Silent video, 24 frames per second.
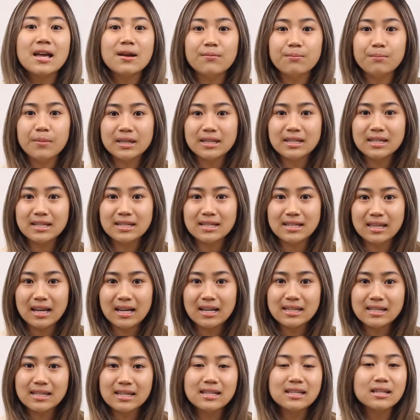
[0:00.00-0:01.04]

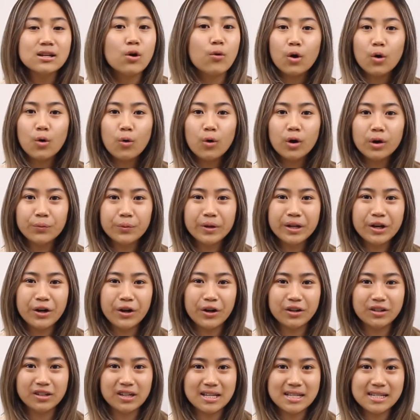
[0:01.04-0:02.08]
metastasis, or
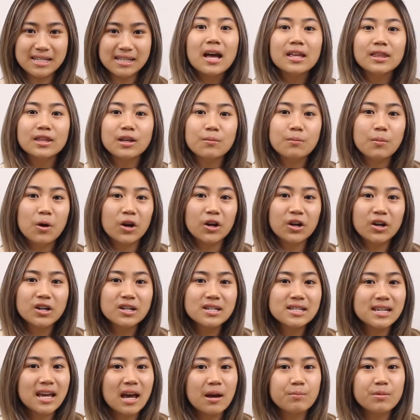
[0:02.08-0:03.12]
recurrence. The
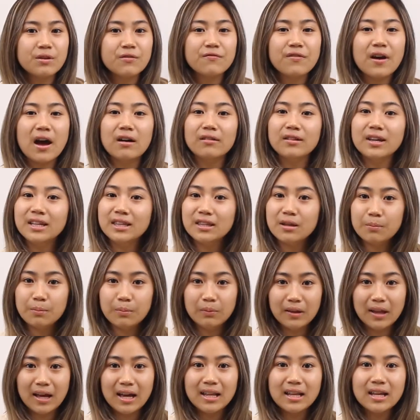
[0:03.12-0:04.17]
markers can be found in the
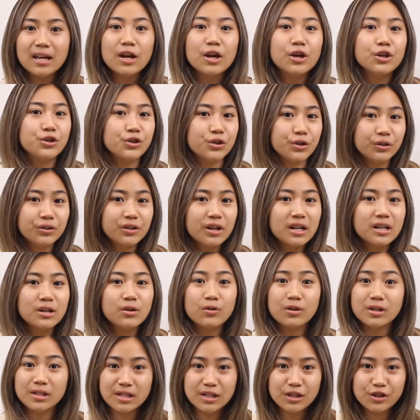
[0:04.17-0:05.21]
blood, urine,
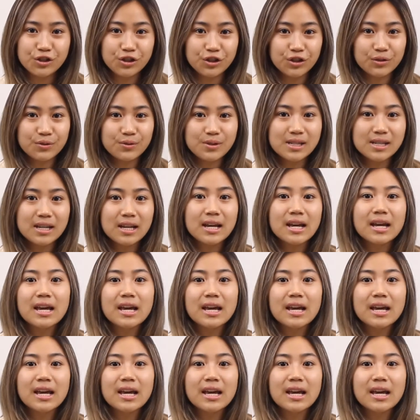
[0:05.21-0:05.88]
or tissues.